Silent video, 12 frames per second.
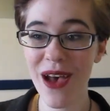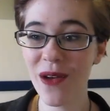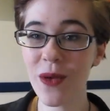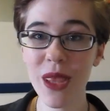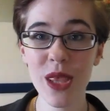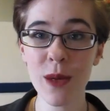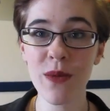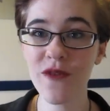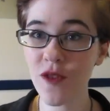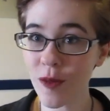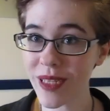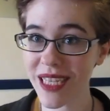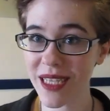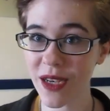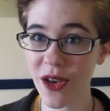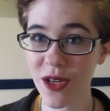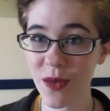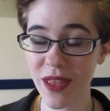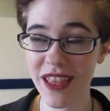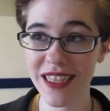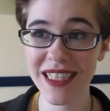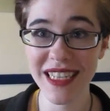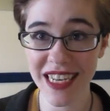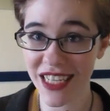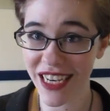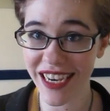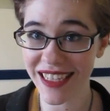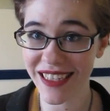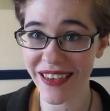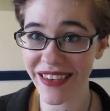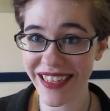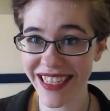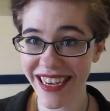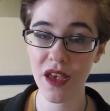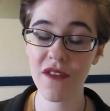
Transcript: whether the performances are good, whether the CG is good.